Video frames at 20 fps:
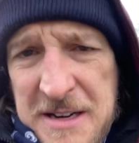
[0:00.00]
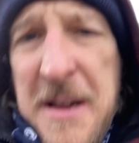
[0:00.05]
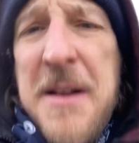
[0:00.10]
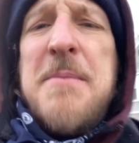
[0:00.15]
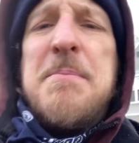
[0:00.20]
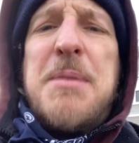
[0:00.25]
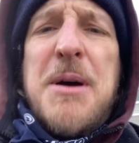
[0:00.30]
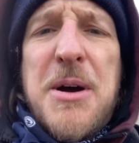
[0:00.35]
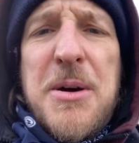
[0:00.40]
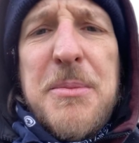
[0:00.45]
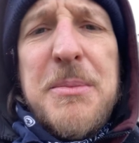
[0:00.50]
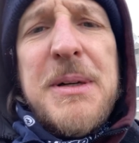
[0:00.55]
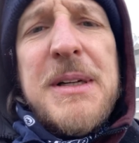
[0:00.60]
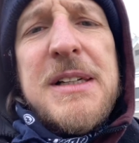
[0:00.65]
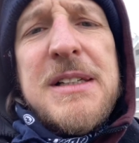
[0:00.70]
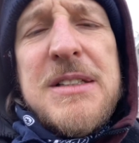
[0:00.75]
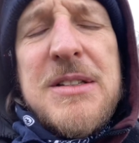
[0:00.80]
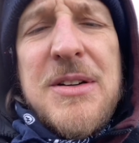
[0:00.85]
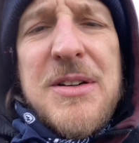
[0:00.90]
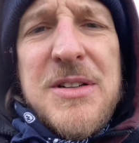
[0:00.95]
Boom.
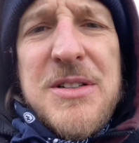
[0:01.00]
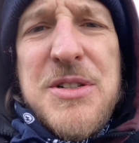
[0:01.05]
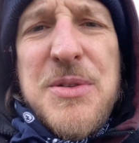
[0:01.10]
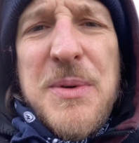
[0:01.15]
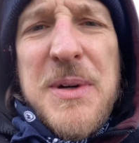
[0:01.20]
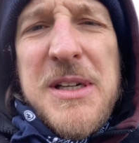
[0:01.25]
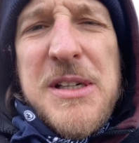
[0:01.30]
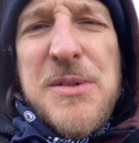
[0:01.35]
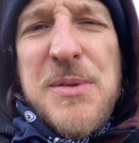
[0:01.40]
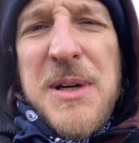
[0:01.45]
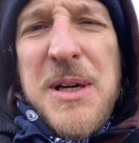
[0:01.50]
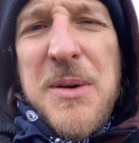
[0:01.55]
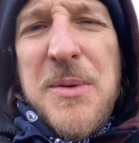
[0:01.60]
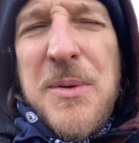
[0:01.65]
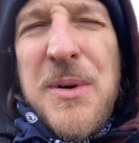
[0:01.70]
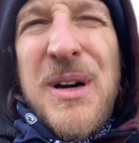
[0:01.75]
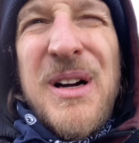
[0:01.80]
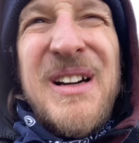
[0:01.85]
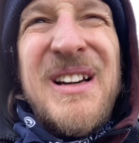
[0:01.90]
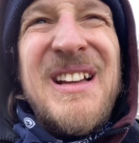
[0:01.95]
So here's
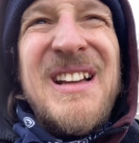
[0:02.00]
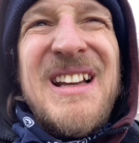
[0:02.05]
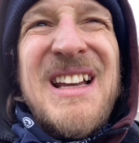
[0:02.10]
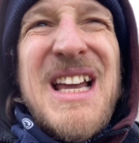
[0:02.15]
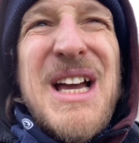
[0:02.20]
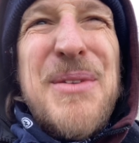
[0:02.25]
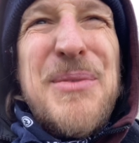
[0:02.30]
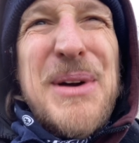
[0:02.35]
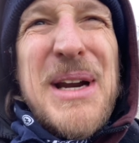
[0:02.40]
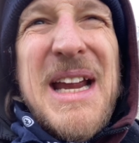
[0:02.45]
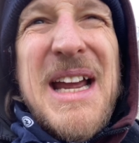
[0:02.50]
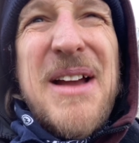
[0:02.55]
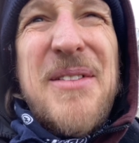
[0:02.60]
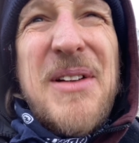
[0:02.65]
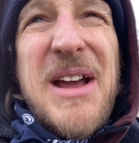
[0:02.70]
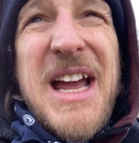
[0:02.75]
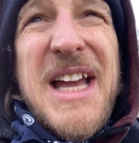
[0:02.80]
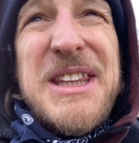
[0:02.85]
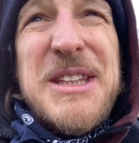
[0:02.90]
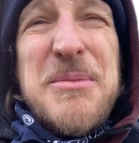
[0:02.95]
2021. And we have
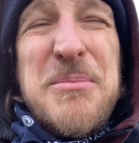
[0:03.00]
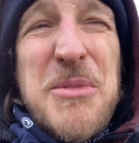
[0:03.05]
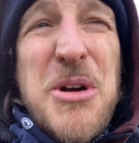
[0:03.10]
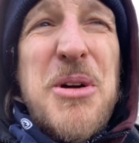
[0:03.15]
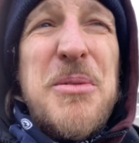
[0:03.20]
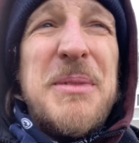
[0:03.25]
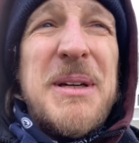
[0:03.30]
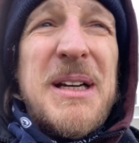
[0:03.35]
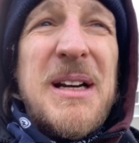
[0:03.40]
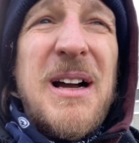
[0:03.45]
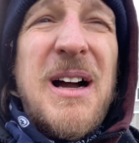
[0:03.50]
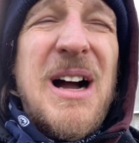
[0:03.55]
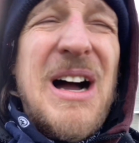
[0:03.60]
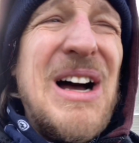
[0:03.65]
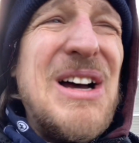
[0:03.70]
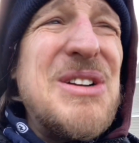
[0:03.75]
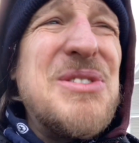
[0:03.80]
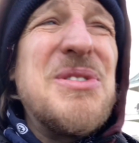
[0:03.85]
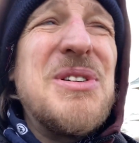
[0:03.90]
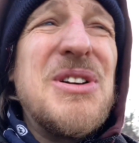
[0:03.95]
at the moment
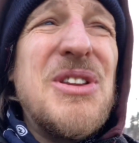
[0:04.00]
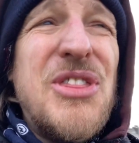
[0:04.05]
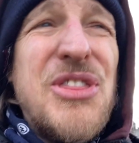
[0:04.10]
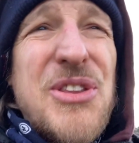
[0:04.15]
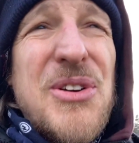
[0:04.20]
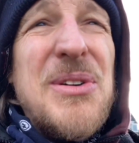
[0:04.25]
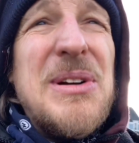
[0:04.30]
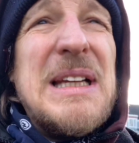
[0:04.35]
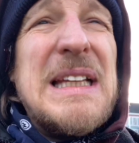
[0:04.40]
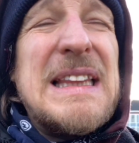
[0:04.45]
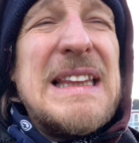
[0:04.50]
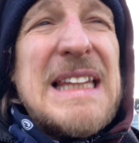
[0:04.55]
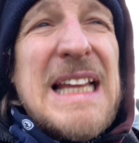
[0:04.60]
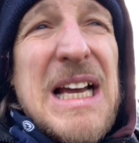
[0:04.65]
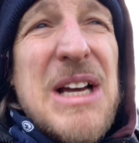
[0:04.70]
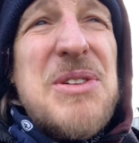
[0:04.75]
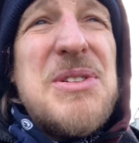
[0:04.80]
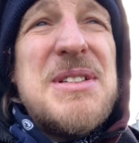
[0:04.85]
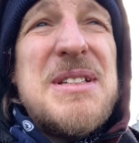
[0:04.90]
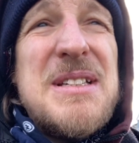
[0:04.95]

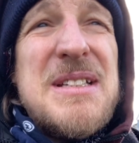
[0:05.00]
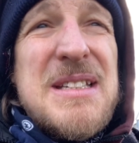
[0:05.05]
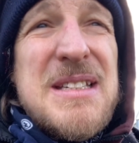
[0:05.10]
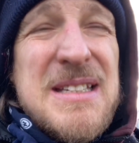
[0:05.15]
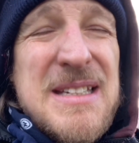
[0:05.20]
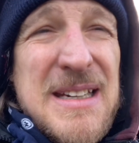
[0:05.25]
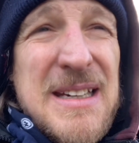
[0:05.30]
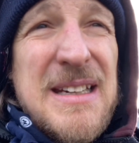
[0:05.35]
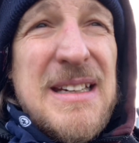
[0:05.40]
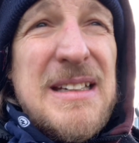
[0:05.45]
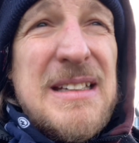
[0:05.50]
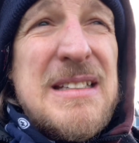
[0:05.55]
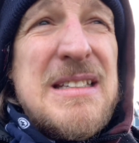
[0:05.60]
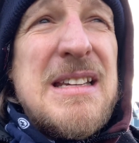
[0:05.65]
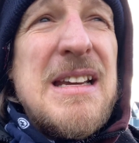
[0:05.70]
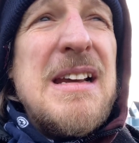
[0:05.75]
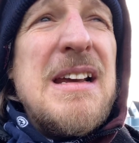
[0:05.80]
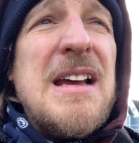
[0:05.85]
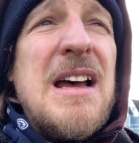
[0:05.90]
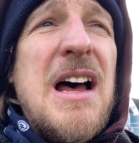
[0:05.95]
130,000
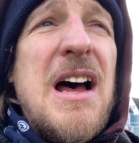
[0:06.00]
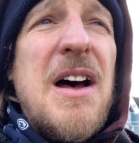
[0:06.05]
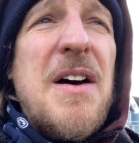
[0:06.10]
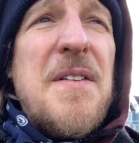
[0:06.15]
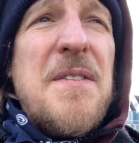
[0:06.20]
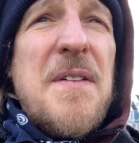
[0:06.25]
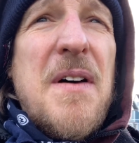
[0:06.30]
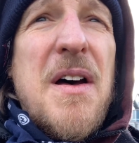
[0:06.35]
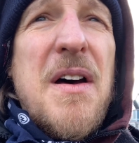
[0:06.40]
seeds of